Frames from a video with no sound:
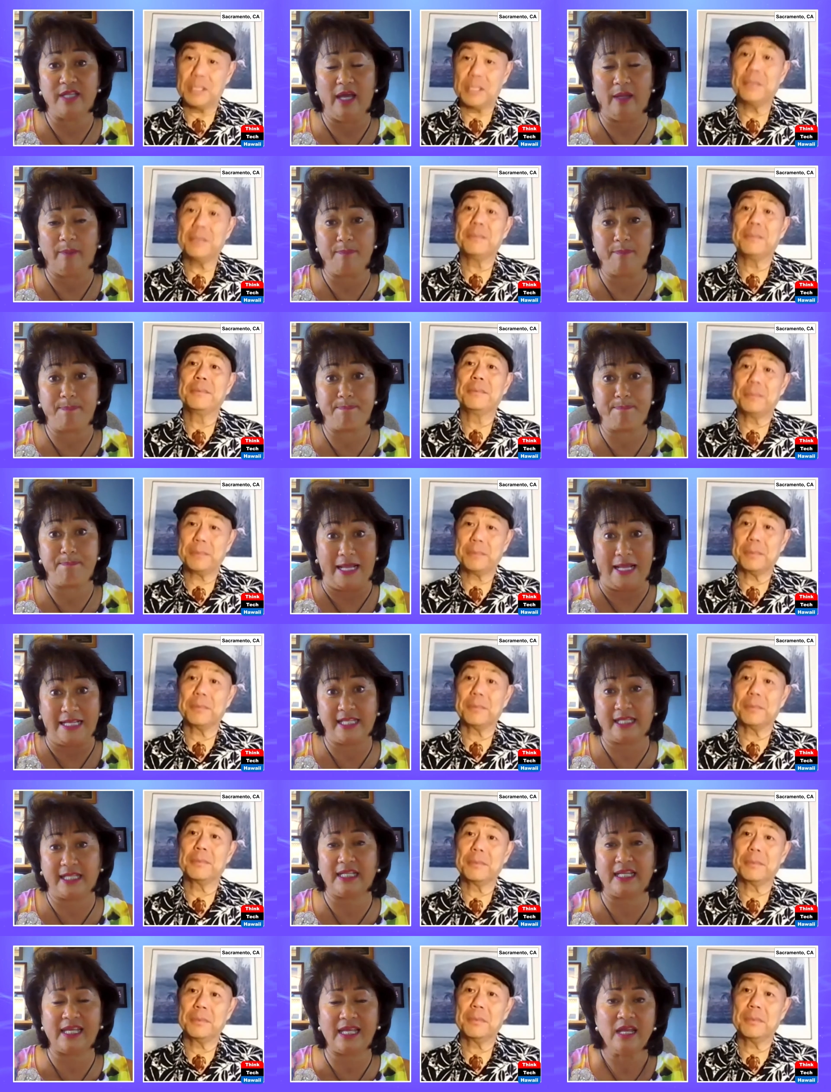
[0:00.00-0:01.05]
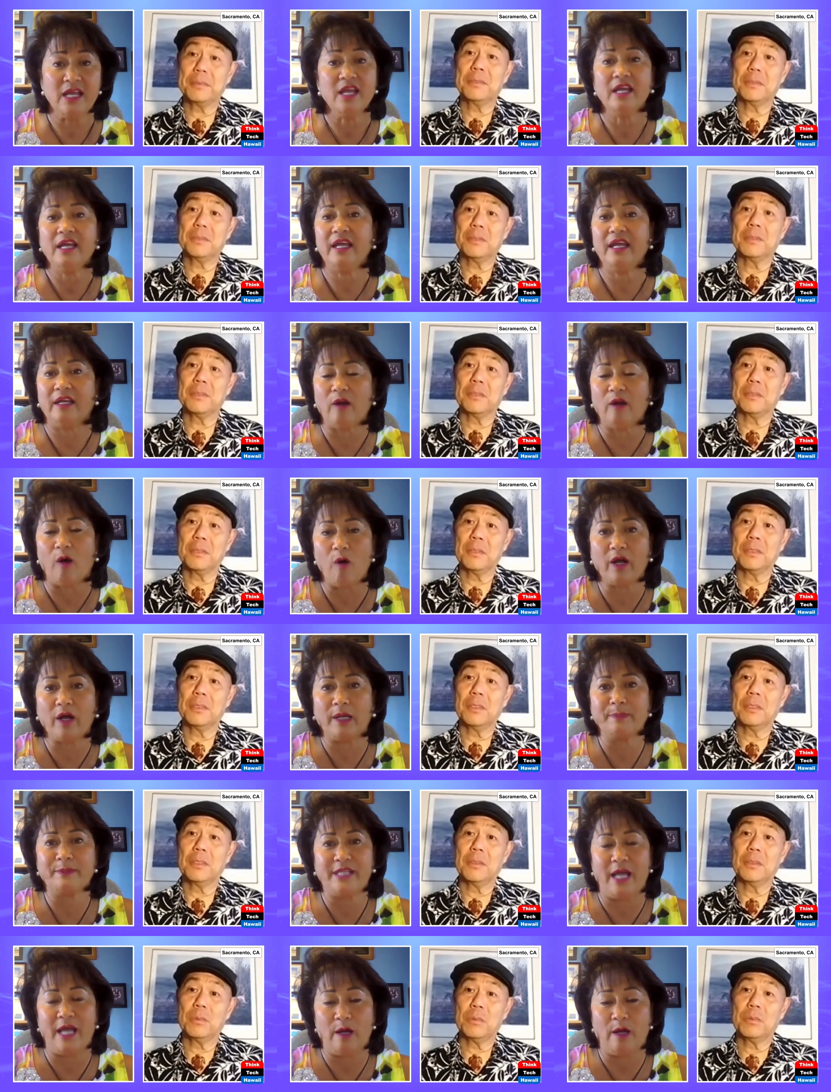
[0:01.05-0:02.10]
Speaker 1: you said, basically, it all
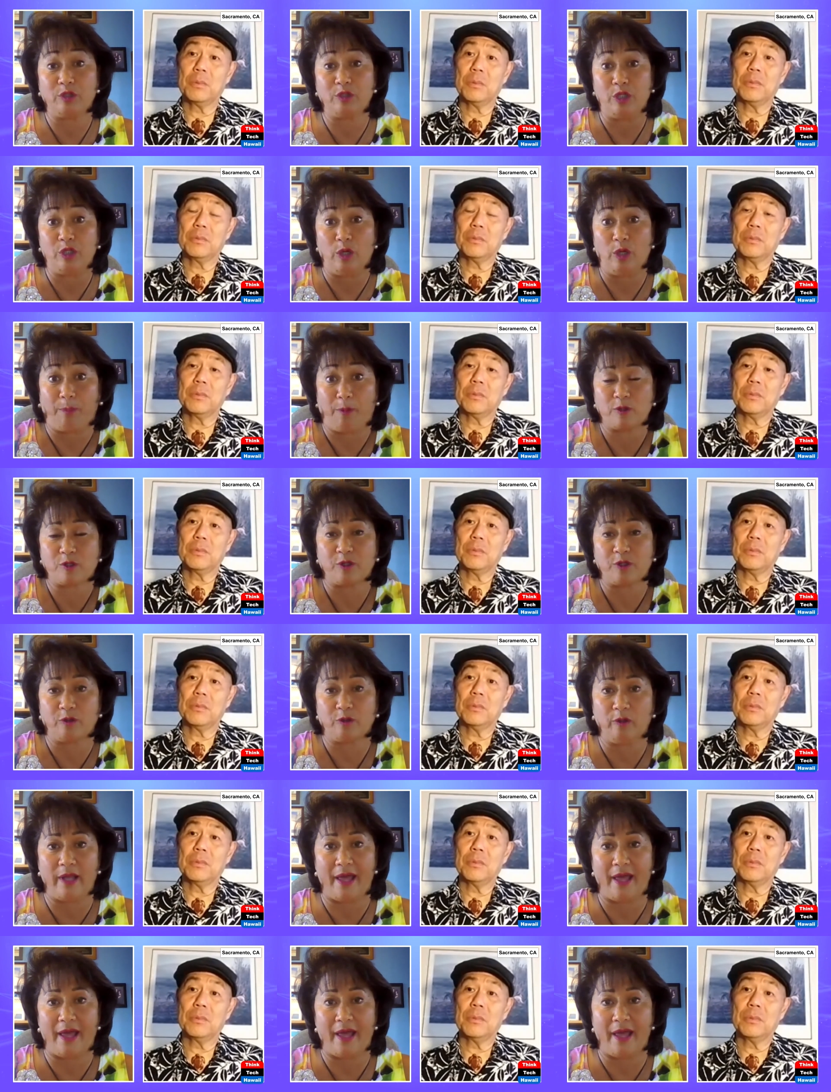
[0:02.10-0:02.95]
comes down to your personal